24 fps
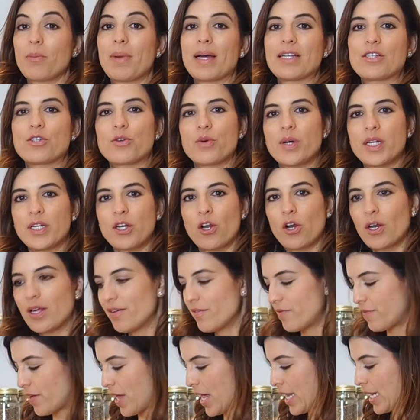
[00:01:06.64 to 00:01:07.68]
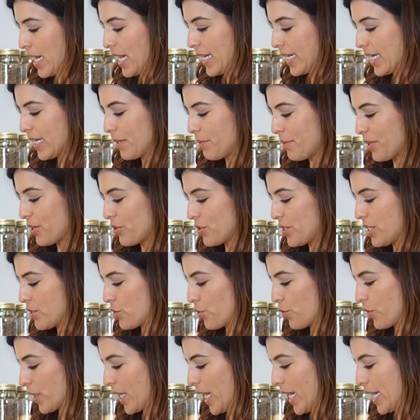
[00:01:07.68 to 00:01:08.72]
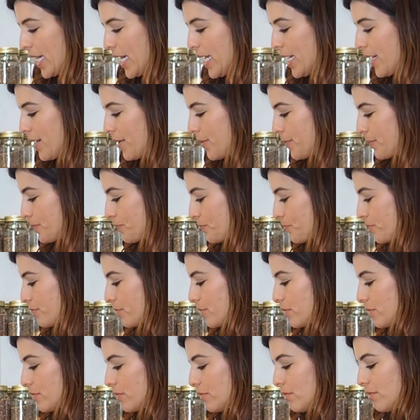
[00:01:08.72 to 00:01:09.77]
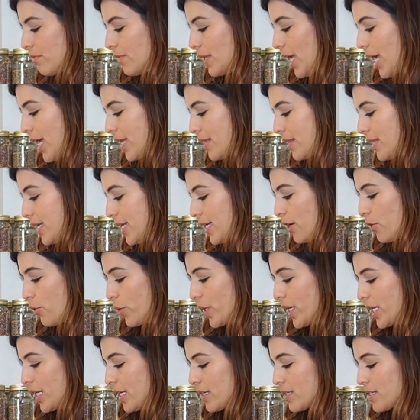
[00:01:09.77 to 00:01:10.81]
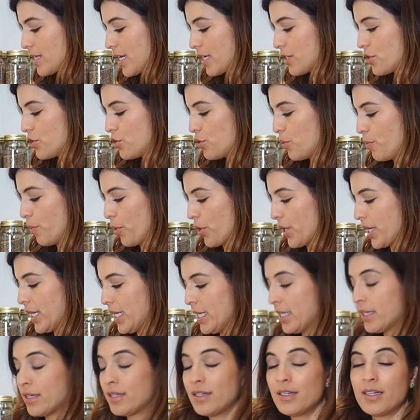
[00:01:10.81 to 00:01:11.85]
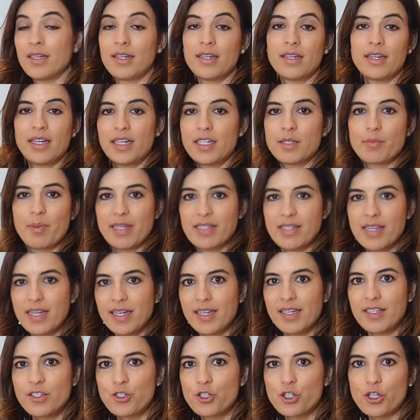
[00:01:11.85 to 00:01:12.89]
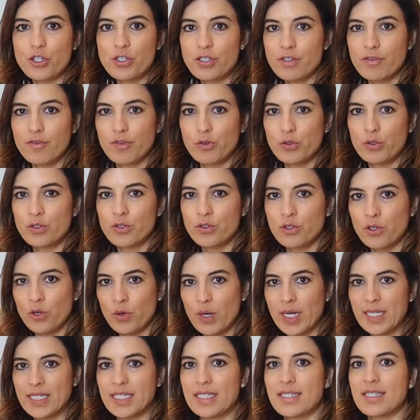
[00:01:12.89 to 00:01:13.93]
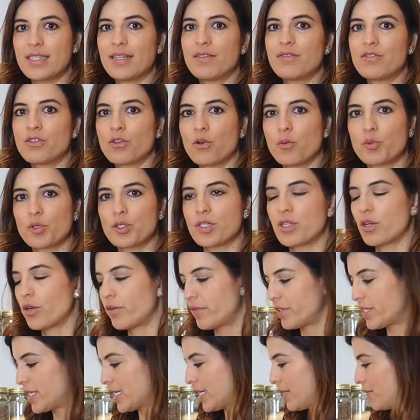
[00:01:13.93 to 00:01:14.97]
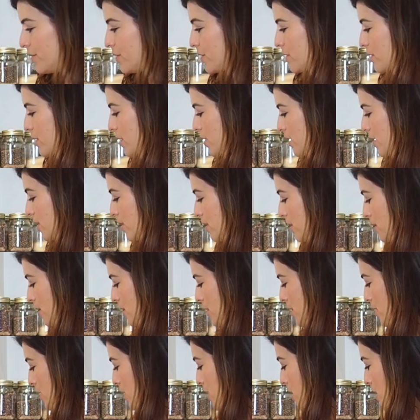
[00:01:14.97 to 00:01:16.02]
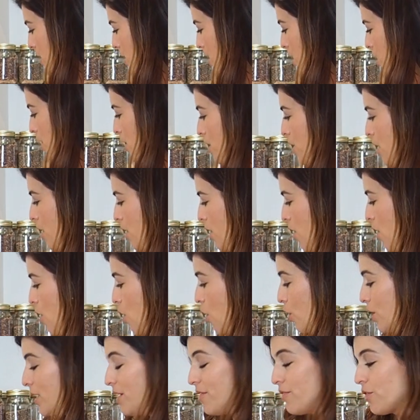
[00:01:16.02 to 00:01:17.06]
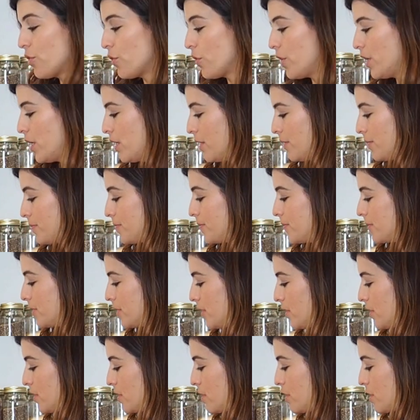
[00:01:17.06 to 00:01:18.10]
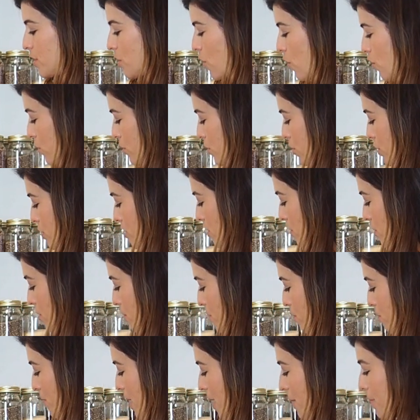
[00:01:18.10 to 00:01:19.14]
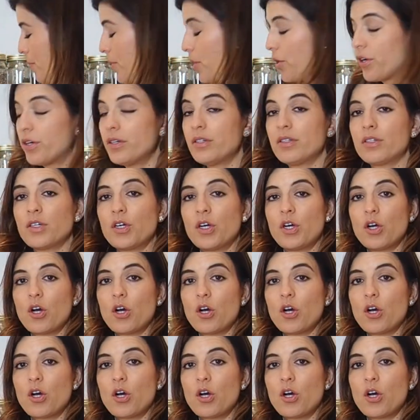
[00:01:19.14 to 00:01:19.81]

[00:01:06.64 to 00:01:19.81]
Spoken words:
tomato and olive. I like it because it's organic. And the ingredients are super clean. It's basically just food, no additive, no preservatives. Olive oil, salt, pepper,